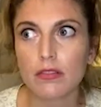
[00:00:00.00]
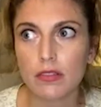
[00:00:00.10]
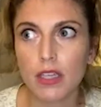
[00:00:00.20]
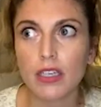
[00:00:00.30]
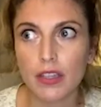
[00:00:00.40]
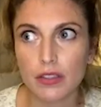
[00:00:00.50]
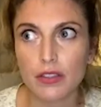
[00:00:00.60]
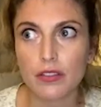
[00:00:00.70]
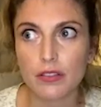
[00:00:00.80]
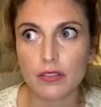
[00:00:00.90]

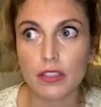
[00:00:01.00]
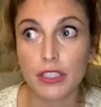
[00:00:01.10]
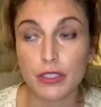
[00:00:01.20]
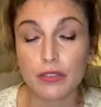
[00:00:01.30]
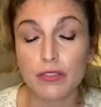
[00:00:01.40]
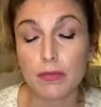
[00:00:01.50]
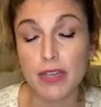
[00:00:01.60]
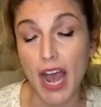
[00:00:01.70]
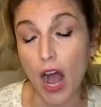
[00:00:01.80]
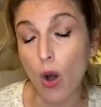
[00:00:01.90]
another year from
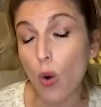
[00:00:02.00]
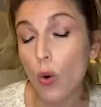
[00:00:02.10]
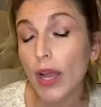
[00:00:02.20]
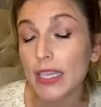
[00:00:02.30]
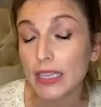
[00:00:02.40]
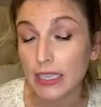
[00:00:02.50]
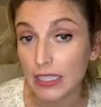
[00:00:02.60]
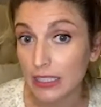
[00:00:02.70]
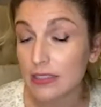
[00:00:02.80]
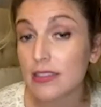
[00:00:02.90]
now, at
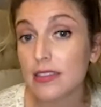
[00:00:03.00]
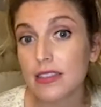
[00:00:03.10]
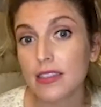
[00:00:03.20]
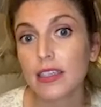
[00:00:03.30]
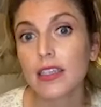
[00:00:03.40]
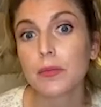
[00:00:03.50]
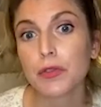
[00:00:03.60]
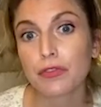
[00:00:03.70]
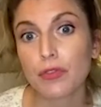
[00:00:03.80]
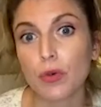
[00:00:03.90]
least,
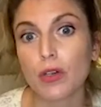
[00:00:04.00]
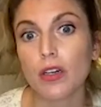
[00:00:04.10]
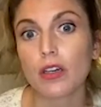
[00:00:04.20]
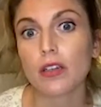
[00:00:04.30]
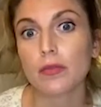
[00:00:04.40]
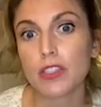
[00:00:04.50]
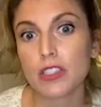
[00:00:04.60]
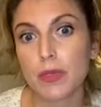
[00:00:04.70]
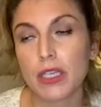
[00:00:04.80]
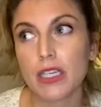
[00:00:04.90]
before,
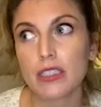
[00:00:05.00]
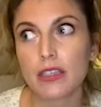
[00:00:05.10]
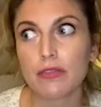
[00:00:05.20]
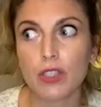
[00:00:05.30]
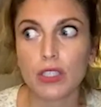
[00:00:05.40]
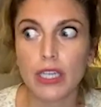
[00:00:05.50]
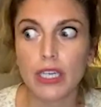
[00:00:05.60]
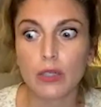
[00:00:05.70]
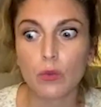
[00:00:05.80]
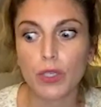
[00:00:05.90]
just because I feel
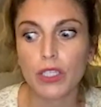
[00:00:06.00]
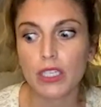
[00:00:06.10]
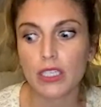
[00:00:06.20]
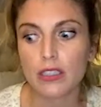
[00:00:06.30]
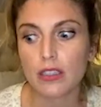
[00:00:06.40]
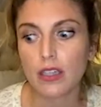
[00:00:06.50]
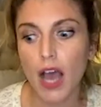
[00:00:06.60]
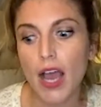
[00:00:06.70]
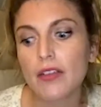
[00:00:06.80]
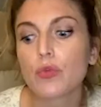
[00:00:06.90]
like we need
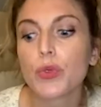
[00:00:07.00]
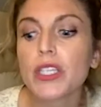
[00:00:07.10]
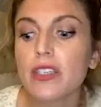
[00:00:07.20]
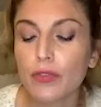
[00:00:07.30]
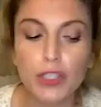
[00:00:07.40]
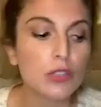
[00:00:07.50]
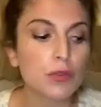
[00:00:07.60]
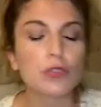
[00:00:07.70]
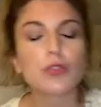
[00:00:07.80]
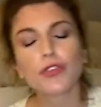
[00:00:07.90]
Real, for, it to
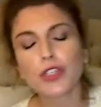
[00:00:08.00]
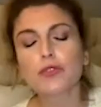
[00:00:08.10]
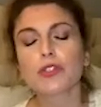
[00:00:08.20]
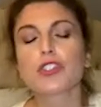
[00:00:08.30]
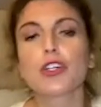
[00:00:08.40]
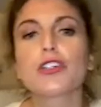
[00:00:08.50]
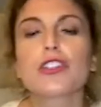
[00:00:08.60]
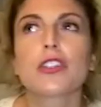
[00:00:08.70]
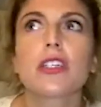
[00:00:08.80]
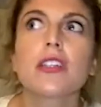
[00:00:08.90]
re for it to return
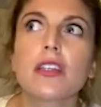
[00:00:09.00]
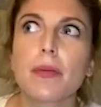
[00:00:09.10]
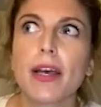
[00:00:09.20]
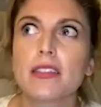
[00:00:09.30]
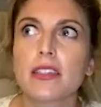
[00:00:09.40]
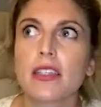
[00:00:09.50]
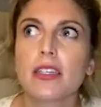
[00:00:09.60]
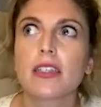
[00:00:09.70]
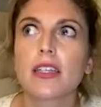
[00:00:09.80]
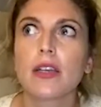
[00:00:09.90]
to in the capacity that
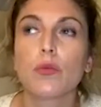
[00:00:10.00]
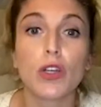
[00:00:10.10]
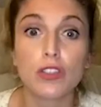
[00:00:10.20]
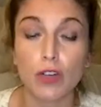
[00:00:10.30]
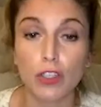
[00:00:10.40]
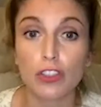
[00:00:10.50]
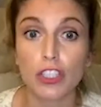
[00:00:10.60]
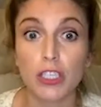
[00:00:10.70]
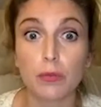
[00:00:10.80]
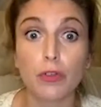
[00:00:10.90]
it, it was
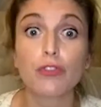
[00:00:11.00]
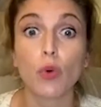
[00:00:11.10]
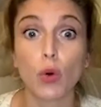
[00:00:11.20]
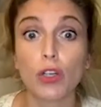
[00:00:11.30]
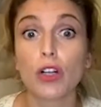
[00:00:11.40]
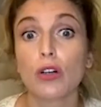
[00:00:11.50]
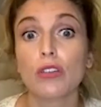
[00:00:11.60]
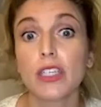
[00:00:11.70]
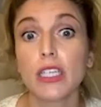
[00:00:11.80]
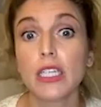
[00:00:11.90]
functioning before
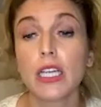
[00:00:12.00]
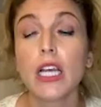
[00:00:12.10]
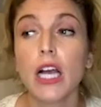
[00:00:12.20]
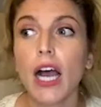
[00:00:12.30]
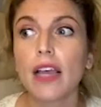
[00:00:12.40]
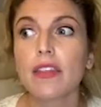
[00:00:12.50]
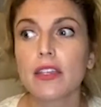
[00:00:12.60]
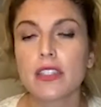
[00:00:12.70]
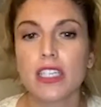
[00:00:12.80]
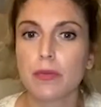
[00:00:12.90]
COVID, I think
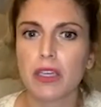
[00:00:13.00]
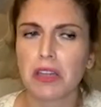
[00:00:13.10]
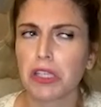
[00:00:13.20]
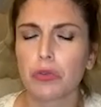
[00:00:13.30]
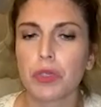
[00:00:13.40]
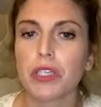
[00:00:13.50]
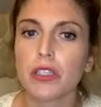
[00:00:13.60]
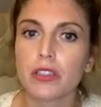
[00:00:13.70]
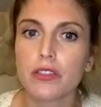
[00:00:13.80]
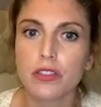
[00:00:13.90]
it's going to be like three
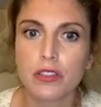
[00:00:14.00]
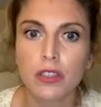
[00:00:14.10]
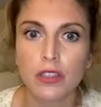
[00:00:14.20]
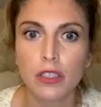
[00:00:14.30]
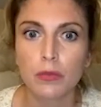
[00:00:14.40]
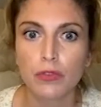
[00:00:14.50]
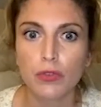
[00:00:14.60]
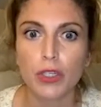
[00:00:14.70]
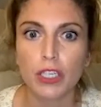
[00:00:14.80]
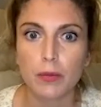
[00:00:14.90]
years
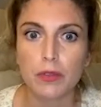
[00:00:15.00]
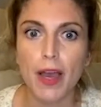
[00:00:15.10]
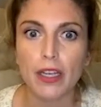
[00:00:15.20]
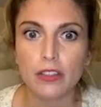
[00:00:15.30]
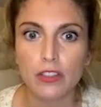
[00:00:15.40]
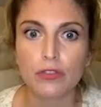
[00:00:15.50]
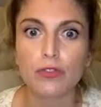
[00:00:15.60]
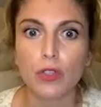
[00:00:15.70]
before it comes back to full